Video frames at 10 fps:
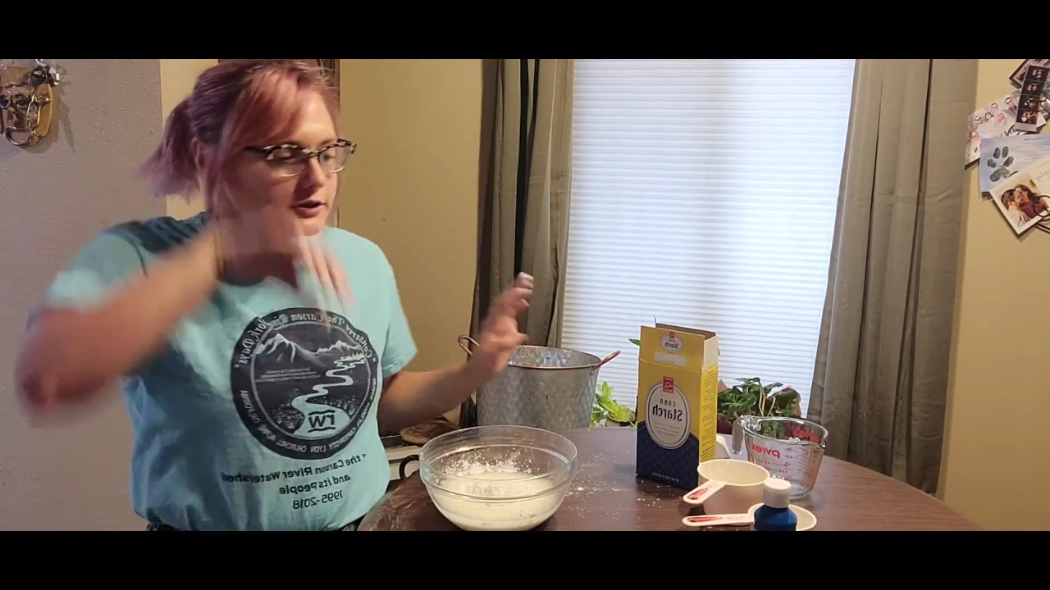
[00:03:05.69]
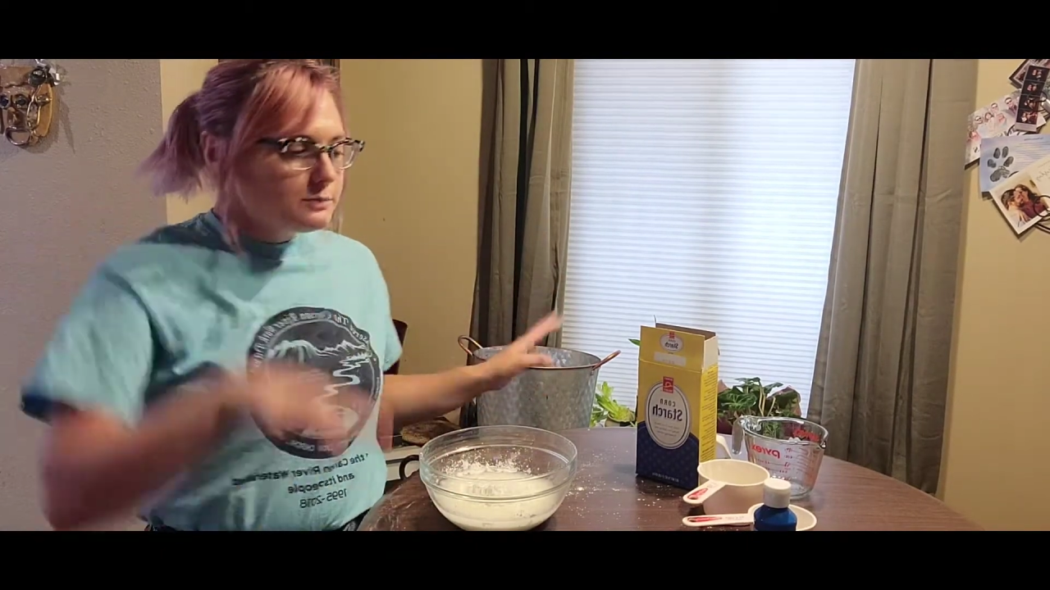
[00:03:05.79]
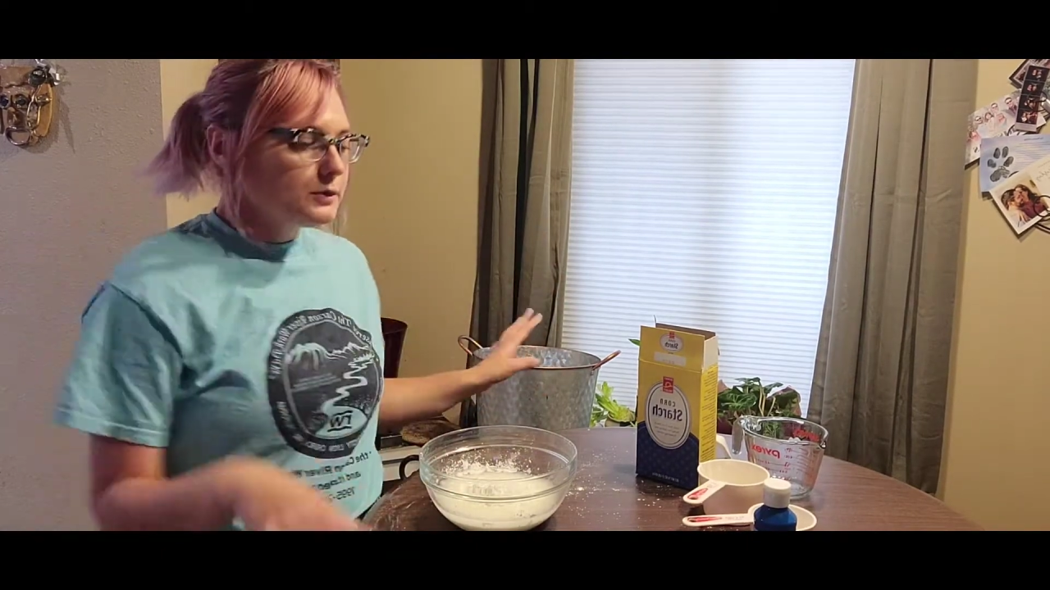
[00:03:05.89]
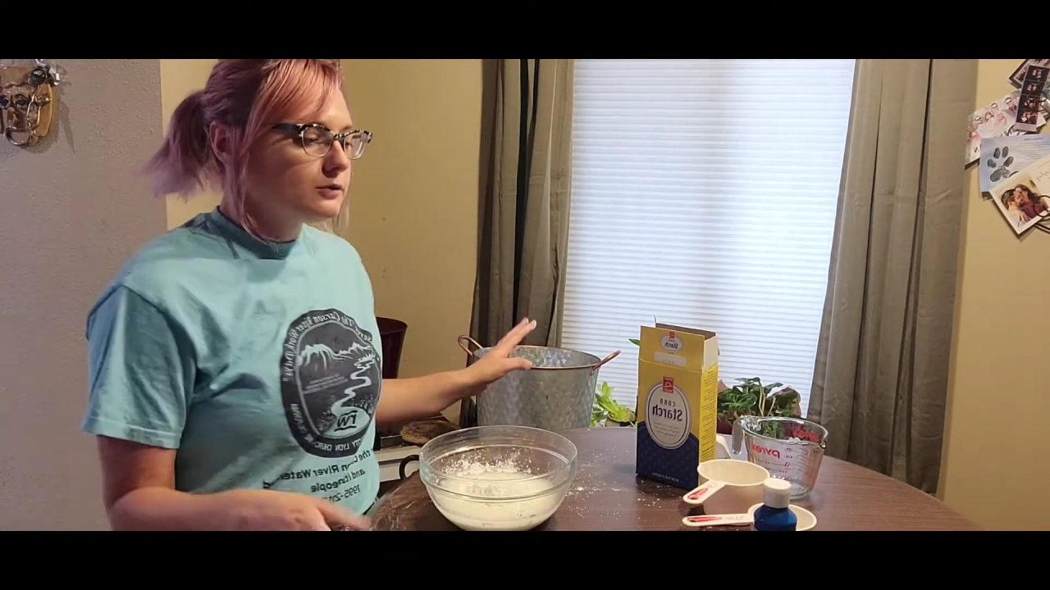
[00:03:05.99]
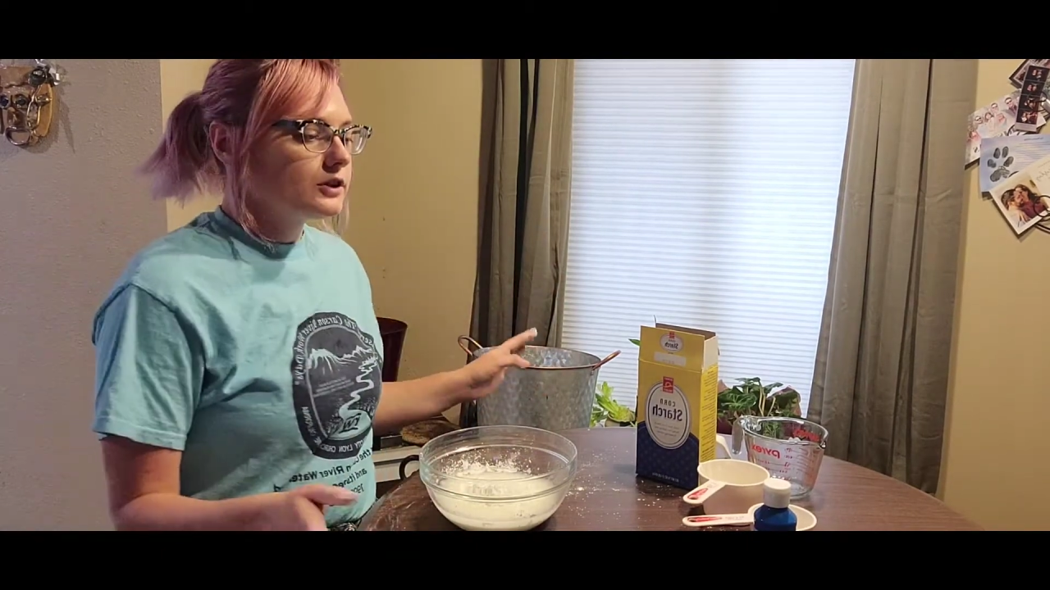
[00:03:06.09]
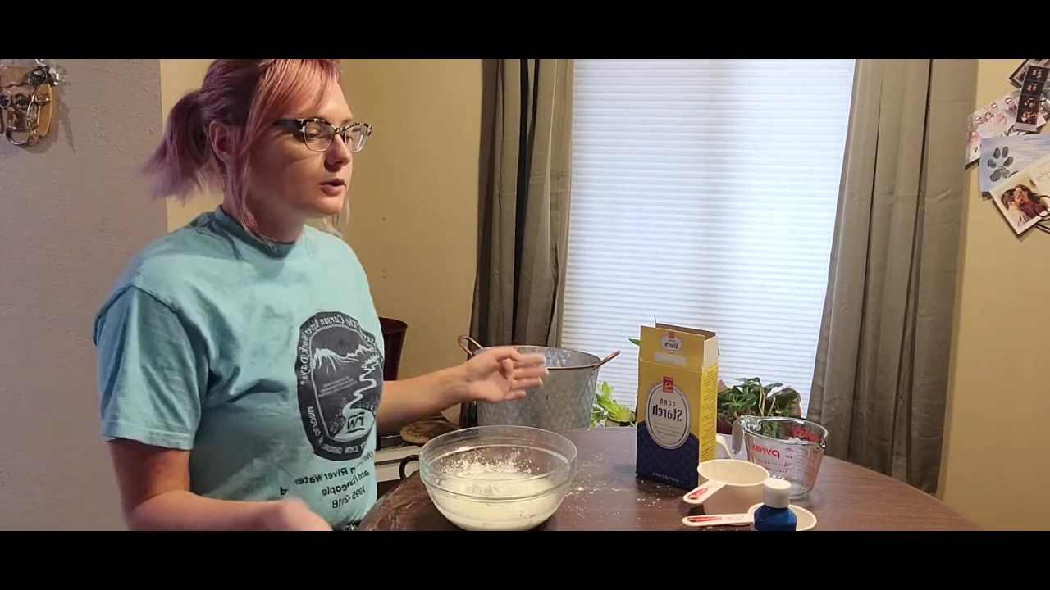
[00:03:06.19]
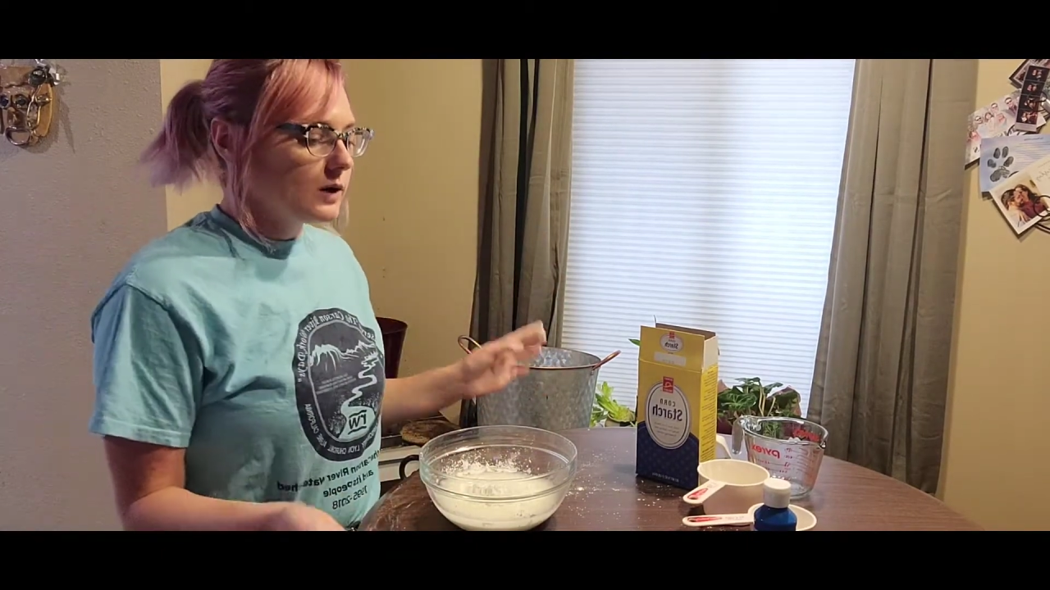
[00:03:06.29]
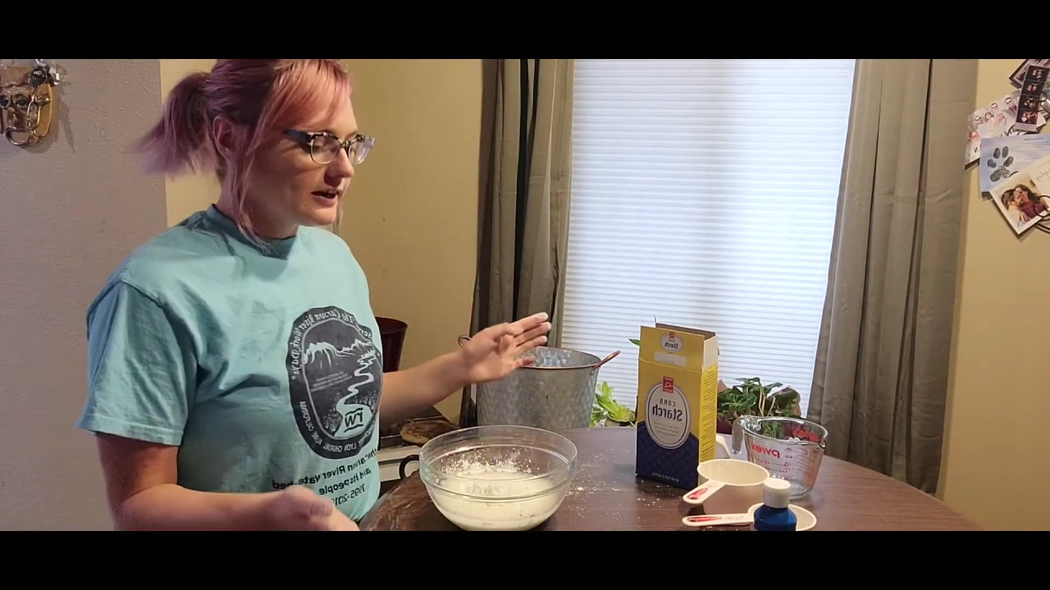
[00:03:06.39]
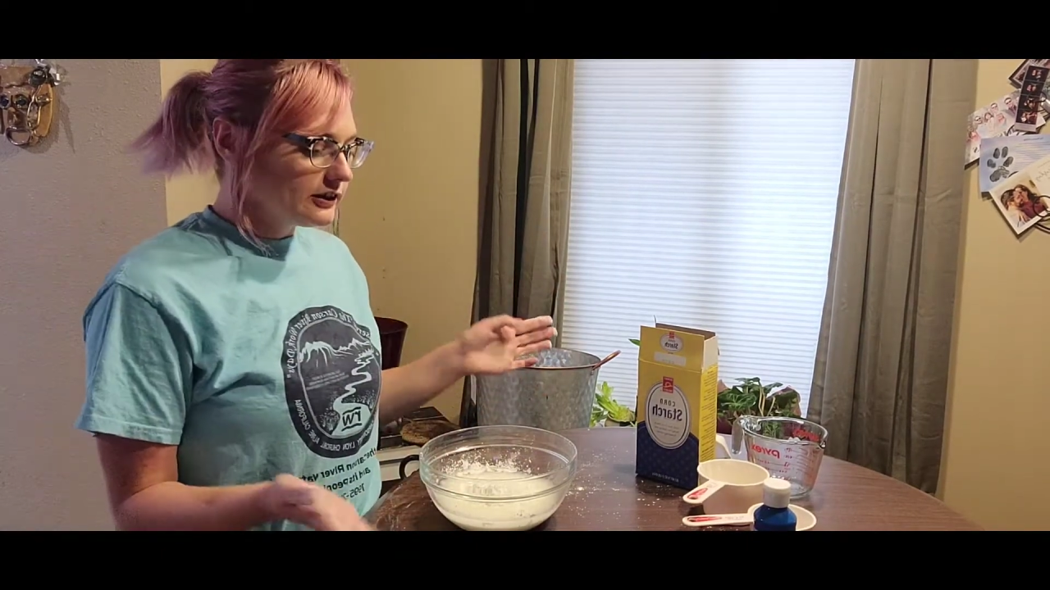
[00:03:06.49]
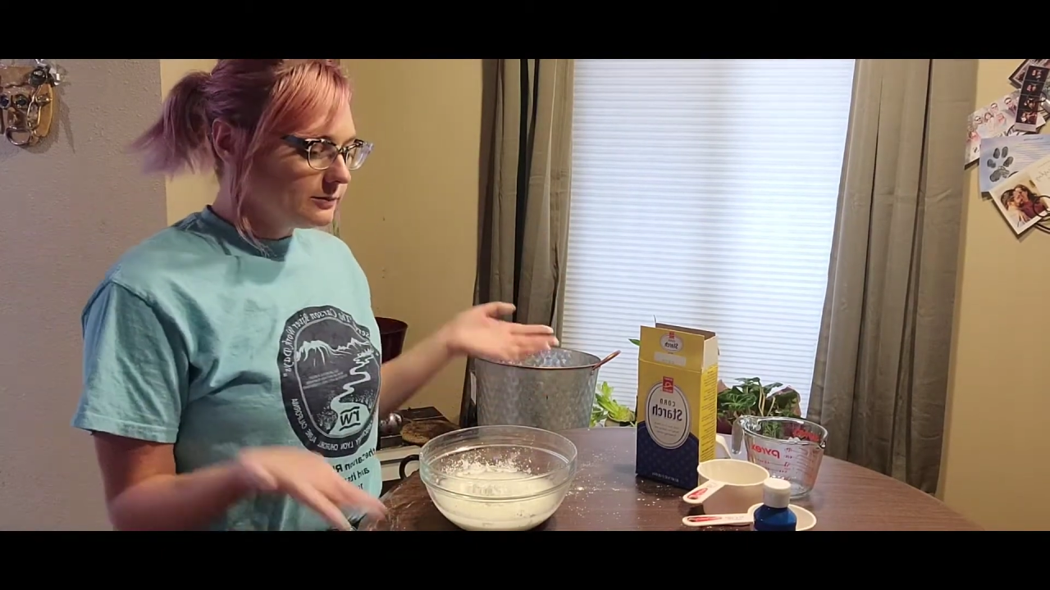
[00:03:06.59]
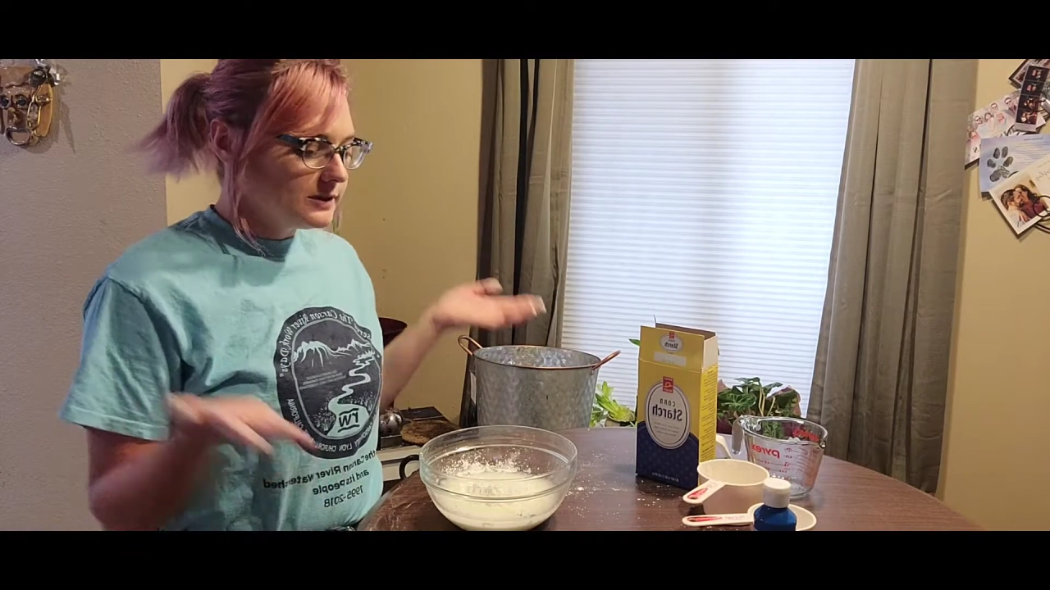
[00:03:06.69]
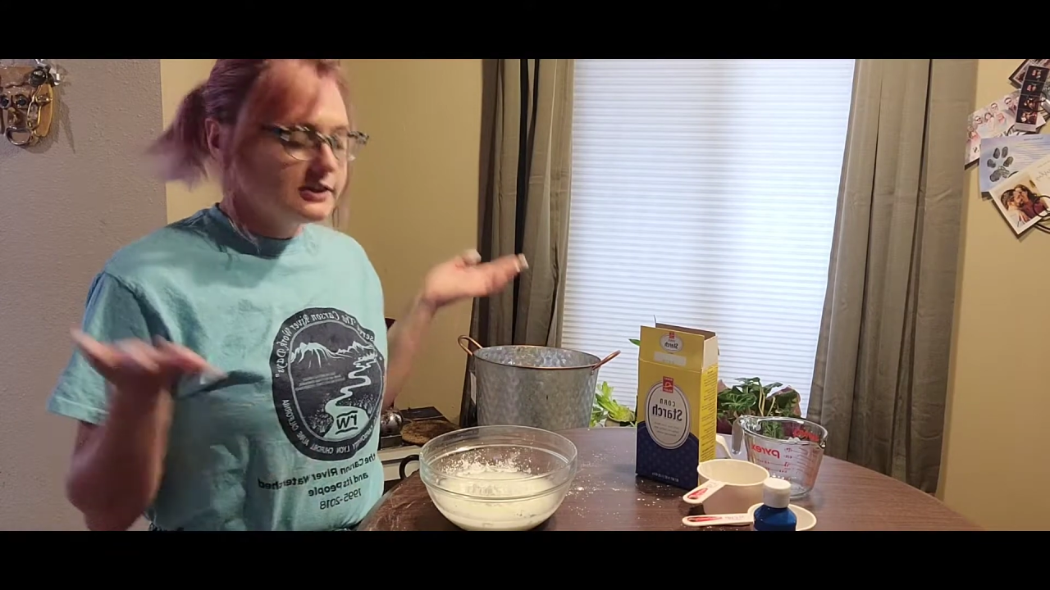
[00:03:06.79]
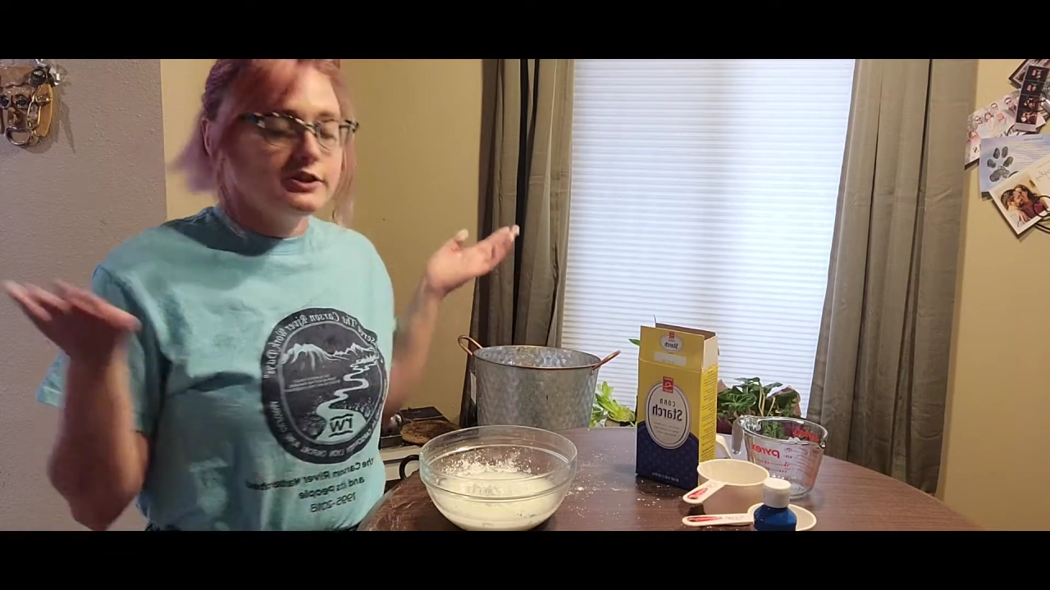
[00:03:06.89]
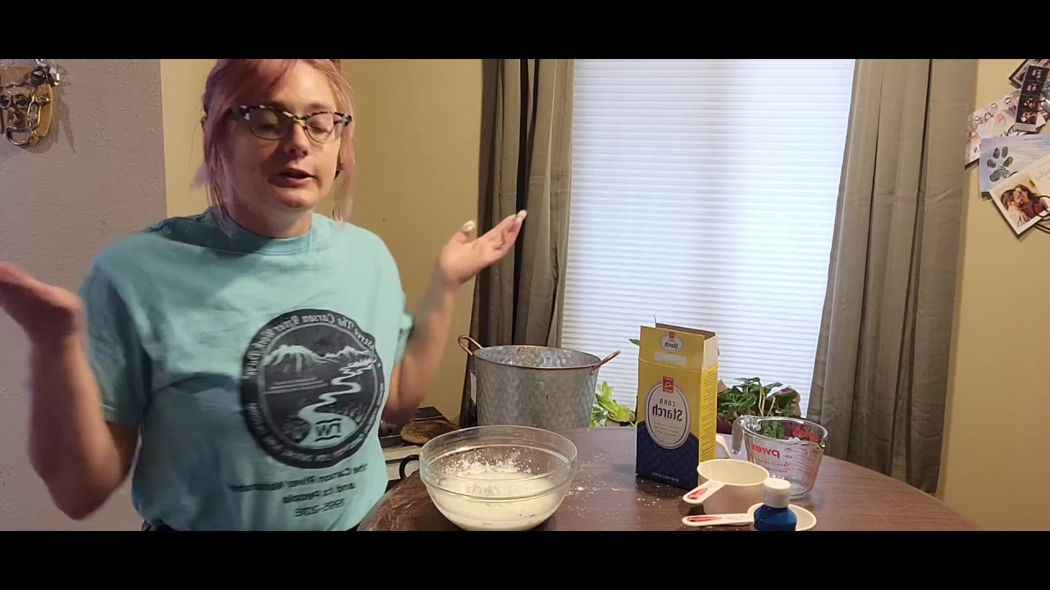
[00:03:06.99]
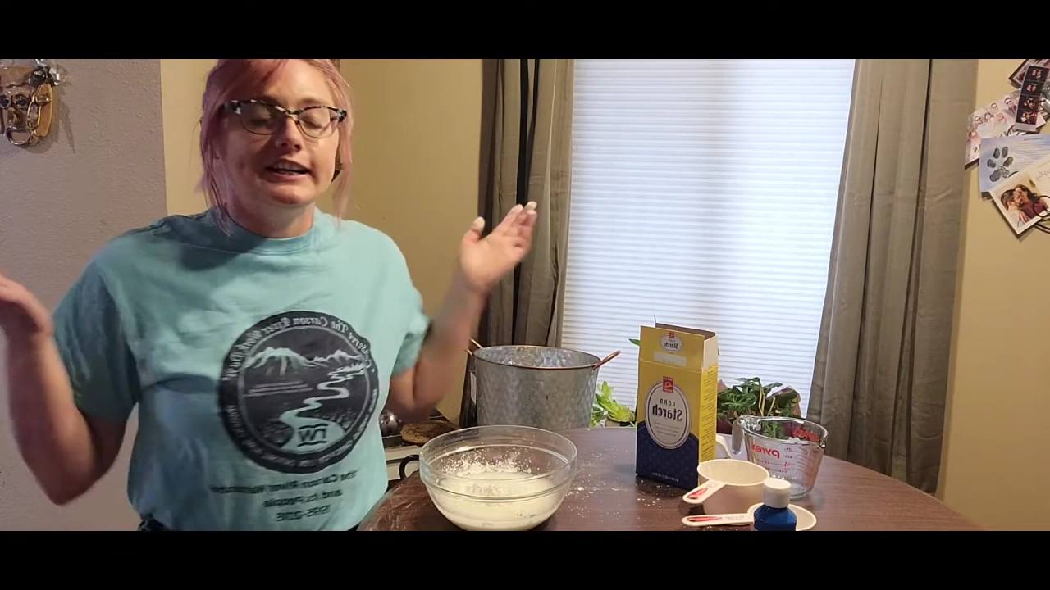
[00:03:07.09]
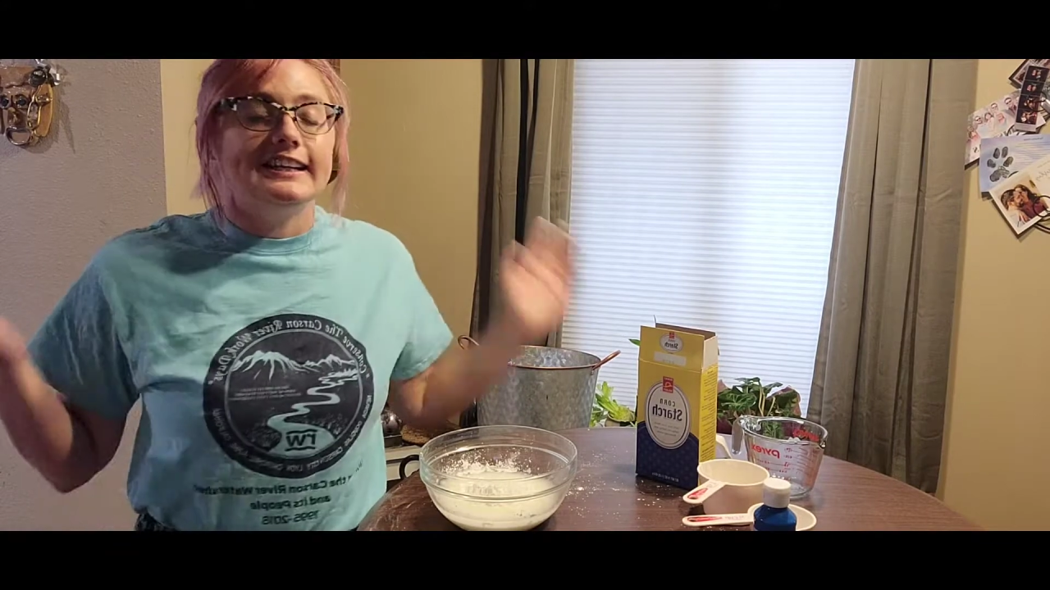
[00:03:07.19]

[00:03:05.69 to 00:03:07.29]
spoon required because you can